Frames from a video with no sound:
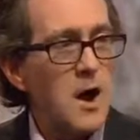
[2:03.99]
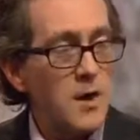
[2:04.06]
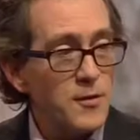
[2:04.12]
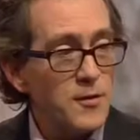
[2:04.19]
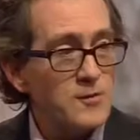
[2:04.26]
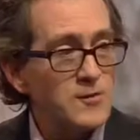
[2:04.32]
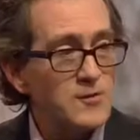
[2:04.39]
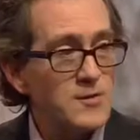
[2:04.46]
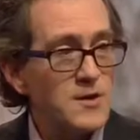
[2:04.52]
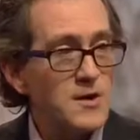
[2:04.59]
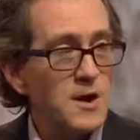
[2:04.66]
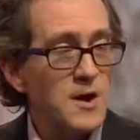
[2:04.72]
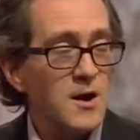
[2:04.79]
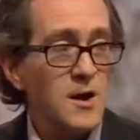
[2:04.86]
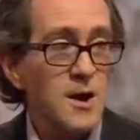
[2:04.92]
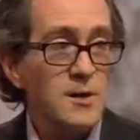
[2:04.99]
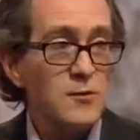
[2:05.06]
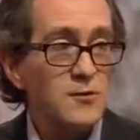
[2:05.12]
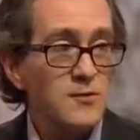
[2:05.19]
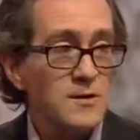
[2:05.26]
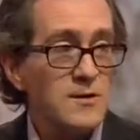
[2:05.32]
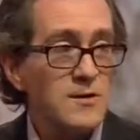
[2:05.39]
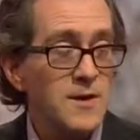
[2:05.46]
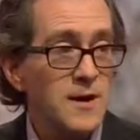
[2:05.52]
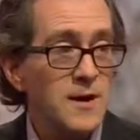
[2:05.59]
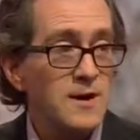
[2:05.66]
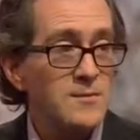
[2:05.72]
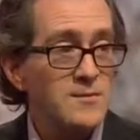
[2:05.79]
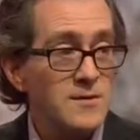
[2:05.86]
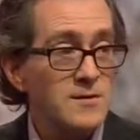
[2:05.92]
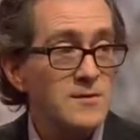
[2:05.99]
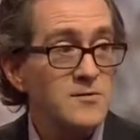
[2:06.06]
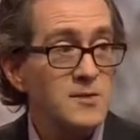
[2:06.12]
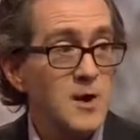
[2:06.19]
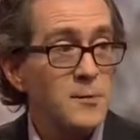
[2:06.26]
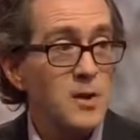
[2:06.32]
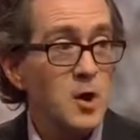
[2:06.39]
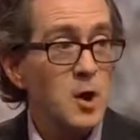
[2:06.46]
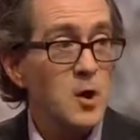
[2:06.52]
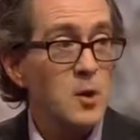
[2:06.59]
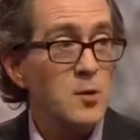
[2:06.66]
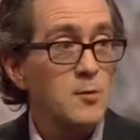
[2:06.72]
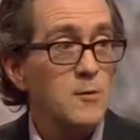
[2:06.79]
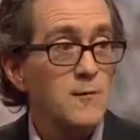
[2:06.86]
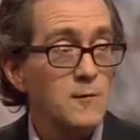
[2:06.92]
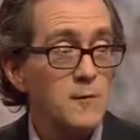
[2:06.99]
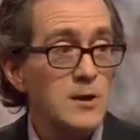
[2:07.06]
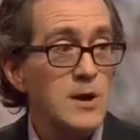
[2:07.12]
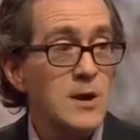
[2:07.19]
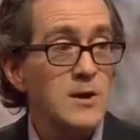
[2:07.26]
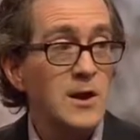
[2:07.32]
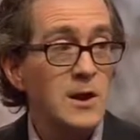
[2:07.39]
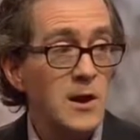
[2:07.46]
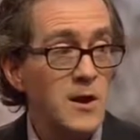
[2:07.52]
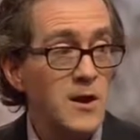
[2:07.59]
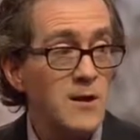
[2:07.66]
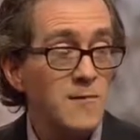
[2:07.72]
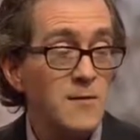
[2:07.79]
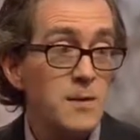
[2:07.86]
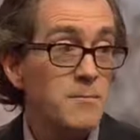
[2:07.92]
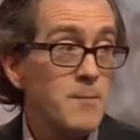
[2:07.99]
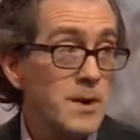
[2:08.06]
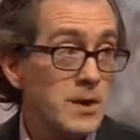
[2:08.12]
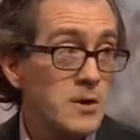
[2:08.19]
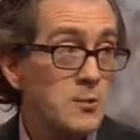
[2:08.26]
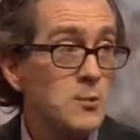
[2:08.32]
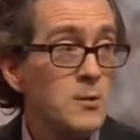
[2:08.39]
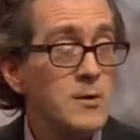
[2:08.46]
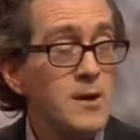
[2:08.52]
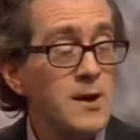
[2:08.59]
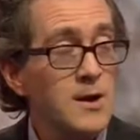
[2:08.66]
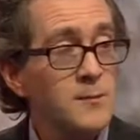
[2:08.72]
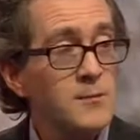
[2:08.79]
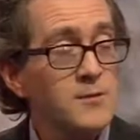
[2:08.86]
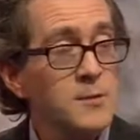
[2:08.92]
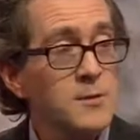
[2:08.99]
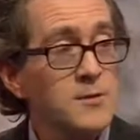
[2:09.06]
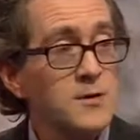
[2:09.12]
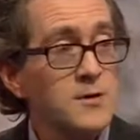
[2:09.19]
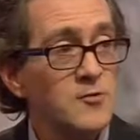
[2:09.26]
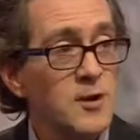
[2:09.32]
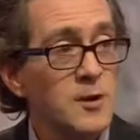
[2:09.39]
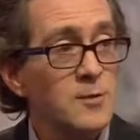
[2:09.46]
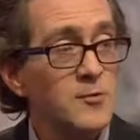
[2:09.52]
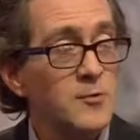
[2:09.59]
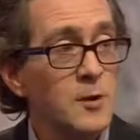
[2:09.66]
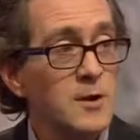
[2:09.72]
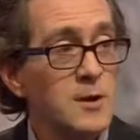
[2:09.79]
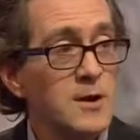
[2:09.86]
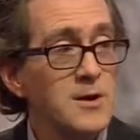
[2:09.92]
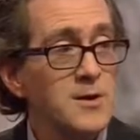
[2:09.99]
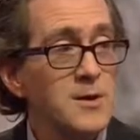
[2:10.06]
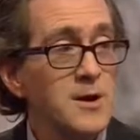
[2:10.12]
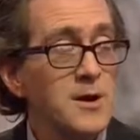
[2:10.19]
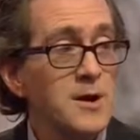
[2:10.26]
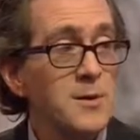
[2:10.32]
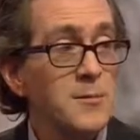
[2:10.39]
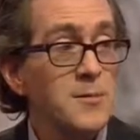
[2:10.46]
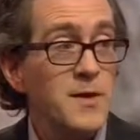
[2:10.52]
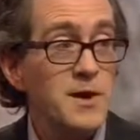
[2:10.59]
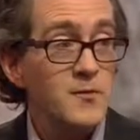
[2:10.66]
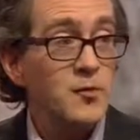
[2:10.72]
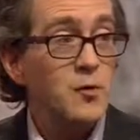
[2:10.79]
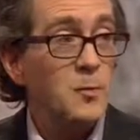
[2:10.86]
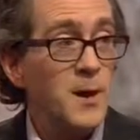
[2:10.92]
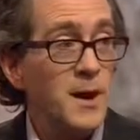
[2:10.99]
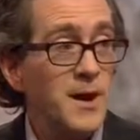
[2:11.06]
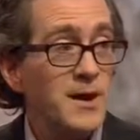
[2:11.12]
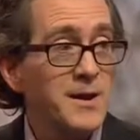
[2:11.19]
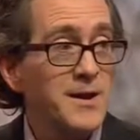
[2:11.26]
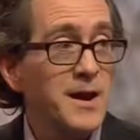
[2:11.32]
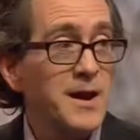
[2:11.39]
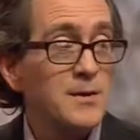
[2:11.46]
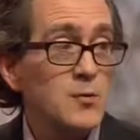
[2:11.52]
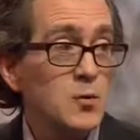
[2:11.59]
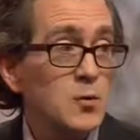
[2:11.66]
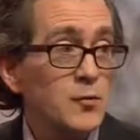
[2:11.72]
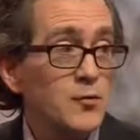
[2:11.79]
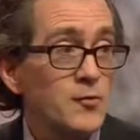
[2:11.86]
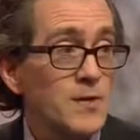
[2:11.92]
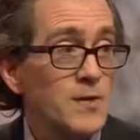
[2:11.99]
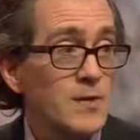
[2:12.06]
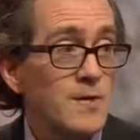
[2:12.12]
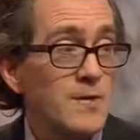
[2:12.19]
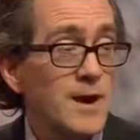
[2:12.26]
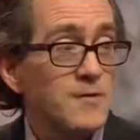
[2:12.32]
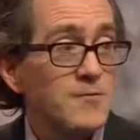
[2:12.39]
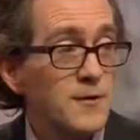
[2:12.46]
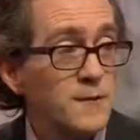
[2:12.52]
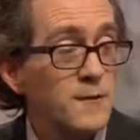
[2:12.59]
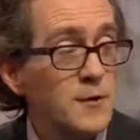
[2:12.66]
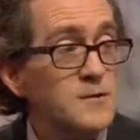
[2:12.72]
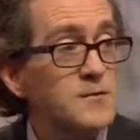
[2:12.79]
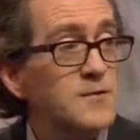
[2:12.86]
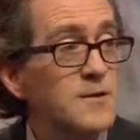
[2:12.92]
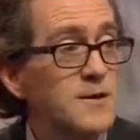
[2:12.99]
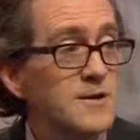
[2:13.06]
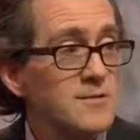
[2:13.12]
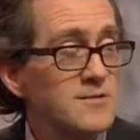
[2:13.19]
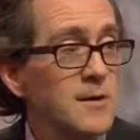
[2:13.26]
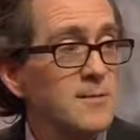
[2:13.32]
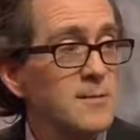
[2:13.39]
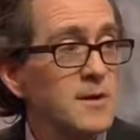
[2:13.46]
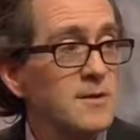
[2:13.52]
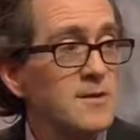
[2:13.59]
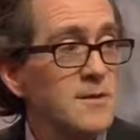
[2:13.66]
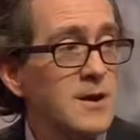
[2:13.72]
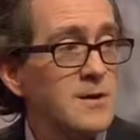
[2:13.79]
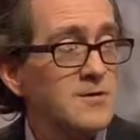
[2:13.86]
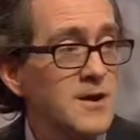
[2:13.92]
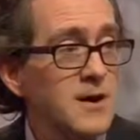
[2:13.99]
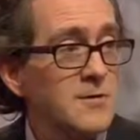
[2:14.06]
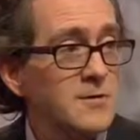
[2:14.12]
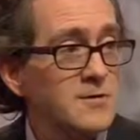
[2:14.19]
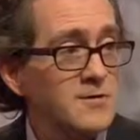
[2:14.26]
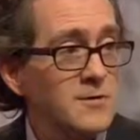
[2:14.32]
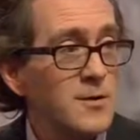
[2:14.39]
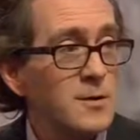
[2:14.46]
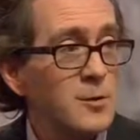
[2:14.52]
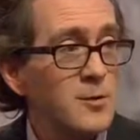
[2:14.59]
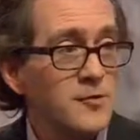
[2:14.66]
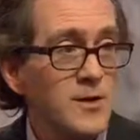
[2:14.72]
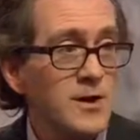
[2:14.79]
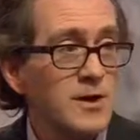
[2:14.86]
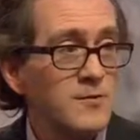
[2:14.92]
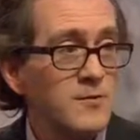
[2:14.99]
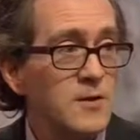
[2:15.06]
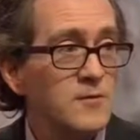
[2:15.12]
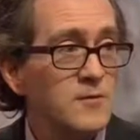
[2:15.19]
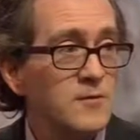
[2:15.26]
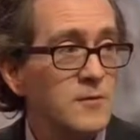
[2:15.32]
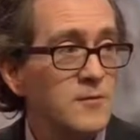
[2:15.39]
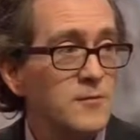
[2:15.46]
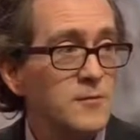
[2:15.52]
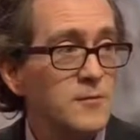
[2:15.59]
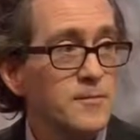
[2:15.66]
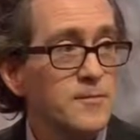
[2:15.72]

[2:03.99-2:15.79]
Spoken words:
Others, and you see their citizens coming home free and alive, many who were kept with James Foley, they do pay. And of course, that difference is something that terrorists are able to take advantage of.